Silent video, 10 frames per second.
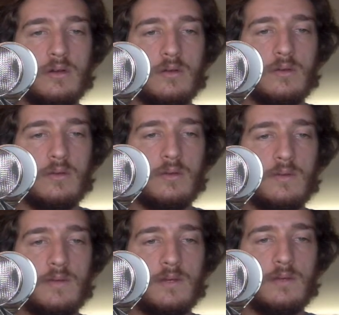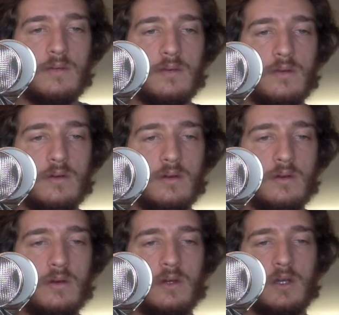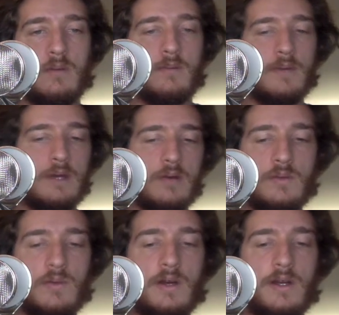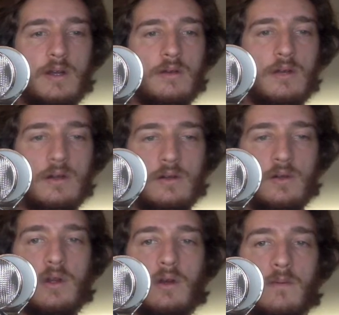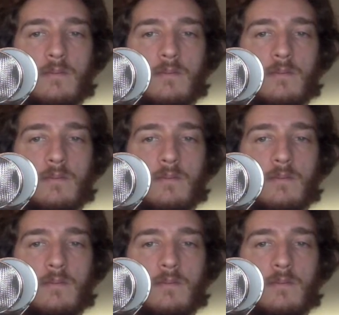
What have we done wrong? Oh, yep, backwards bracket. That'll do it.